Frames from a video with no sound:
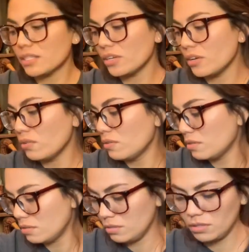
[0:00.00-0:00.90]
are you?
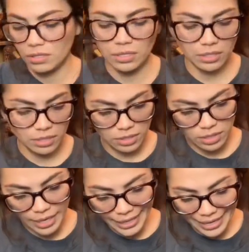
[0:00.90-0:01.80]

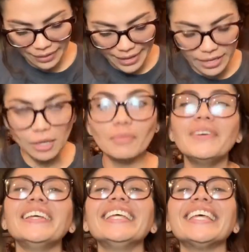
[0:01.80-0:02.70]
Kind of like them.
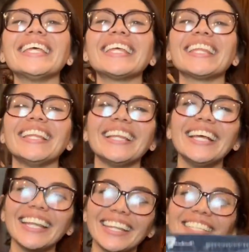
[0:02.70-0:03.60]

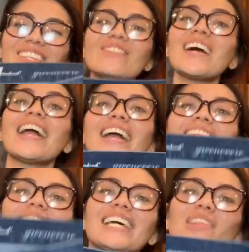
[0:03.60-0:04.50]
This is why I have a death